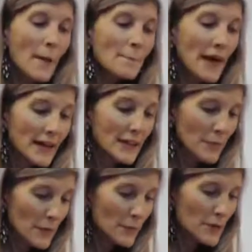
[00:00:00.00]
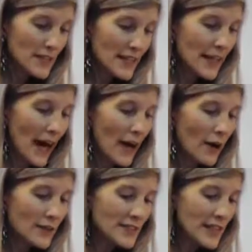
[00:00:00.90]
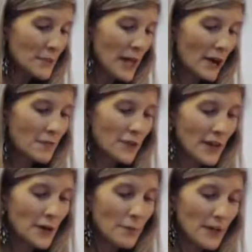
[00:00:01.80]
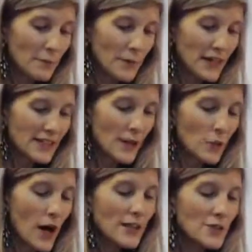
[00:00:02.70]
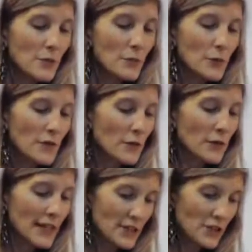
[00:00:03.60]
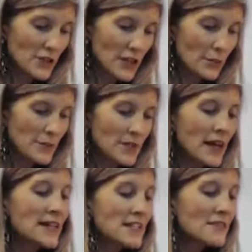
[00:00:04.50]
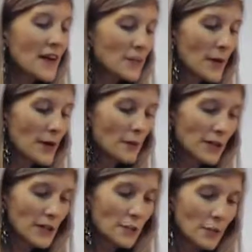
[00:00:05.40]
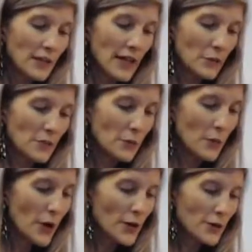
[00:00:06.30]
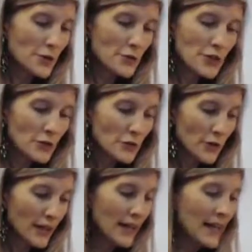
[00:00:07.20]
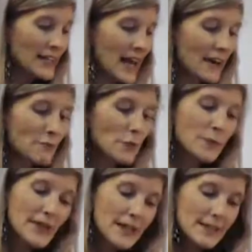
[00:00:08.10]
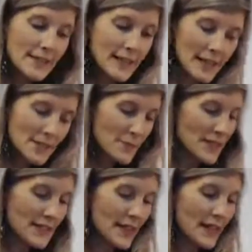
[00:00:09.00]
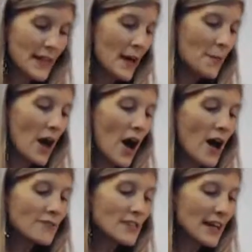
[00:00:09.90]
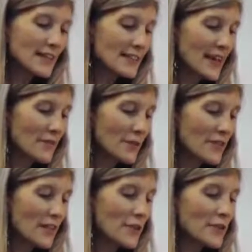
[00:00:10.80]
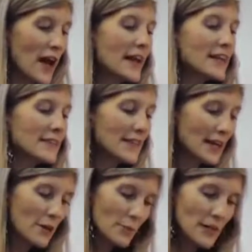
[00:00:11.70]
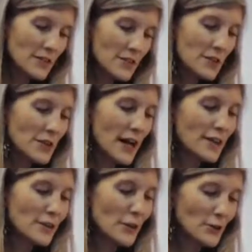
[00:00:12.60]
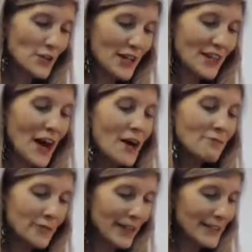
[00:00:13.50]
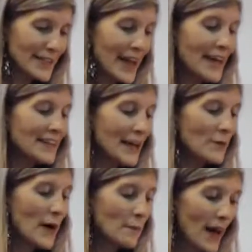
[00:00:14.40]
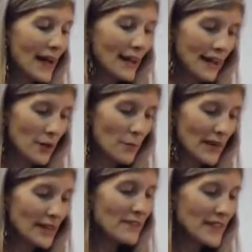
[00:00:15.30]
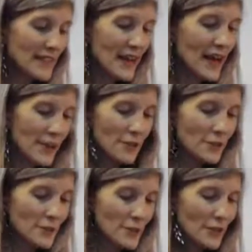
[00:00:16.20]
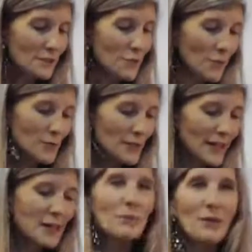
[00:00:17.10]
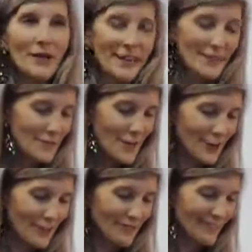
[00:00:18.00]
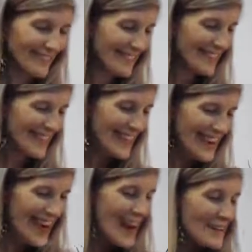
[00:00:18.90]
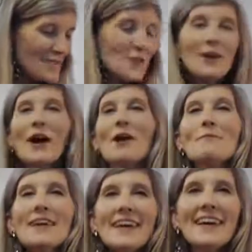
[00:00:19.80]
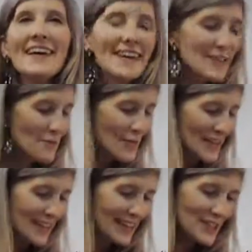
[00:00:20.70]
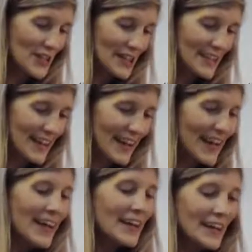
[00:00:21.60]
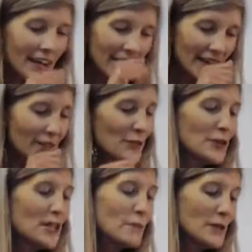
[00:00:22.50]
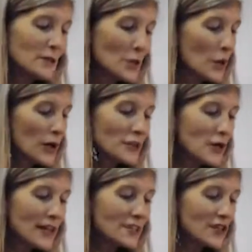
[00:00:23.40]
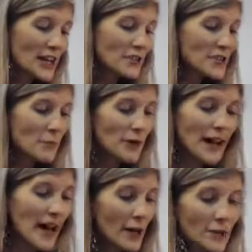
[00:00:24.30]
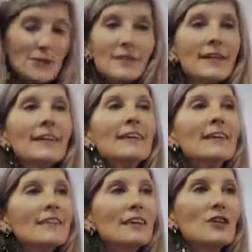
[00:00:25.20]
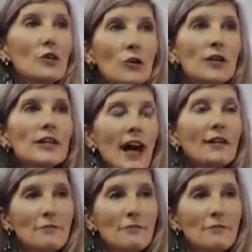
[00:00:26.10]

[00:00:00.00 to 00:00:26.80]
Many people seek me out for therapy because they want to improve their relationships, to find a better way to communicate with their partners or children, to have more peace and intimacy. But often I discover that they're not in therapy to learn how to negotiate conflict. They want my help in convincing others to conform to their point of view. If you come in with an agenda, if you're keeping score or trying to change someone else, then you're not